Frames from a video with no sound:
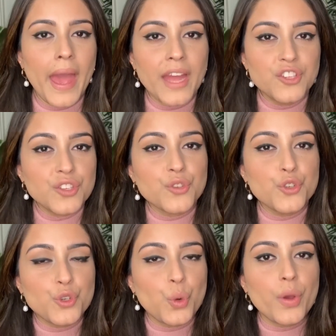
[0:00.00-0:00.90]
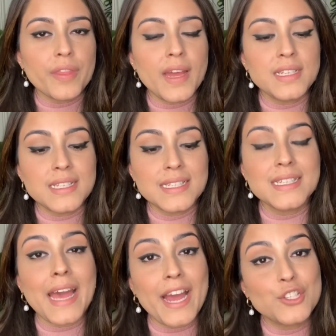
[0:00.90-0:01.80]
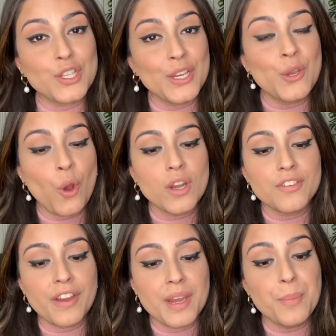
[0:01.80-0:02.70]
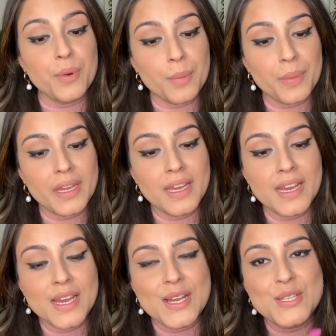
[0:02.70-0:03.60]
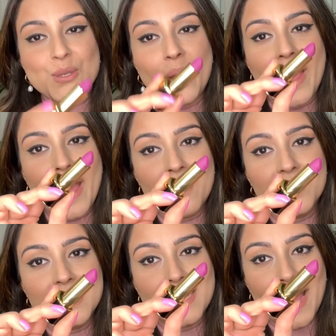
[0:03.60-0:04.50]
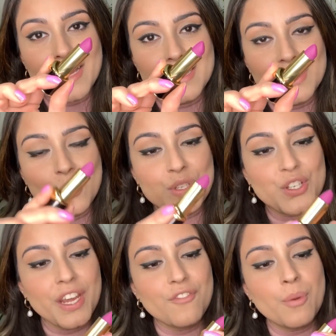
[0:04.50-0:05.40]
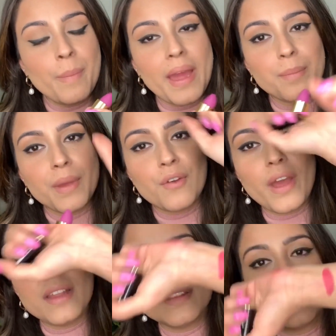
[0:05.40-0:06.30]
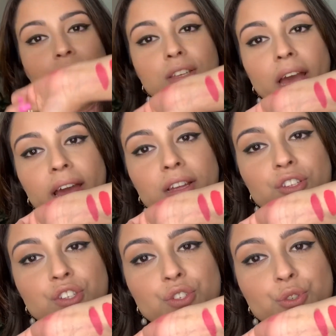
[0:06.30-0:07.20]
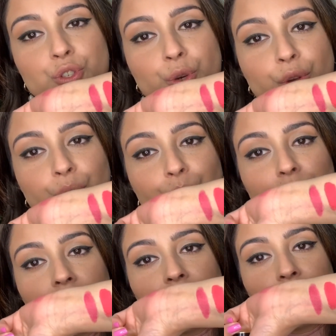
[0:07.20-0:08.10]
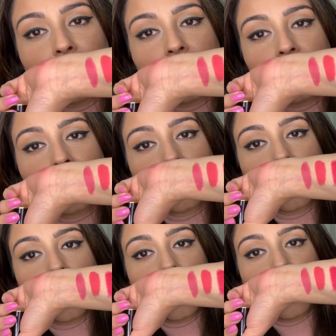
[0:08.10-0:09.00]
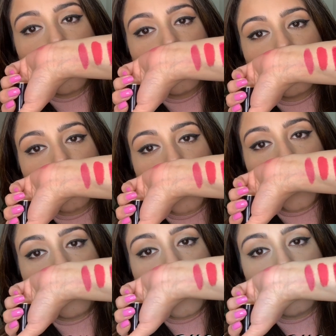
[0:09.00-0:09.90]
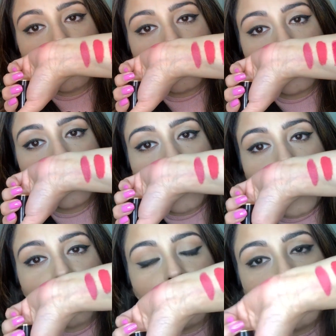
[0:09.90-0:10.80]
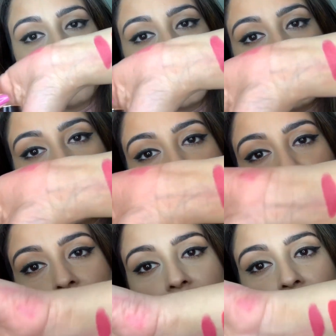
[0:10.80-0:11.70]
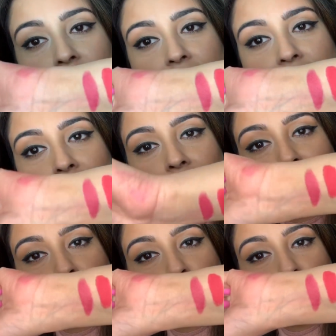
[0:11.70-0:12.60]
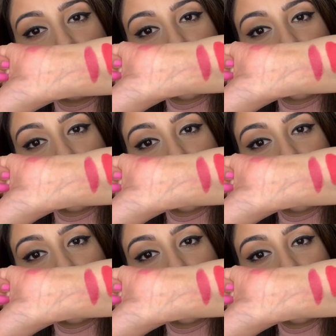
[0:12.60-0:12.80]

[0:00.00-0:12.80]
And just to show that this is actually not very purpley, so I have this Antidote shade from PatMcgrath, and just to show you the difference. So yeah, that's actually the purple shade, and these are like true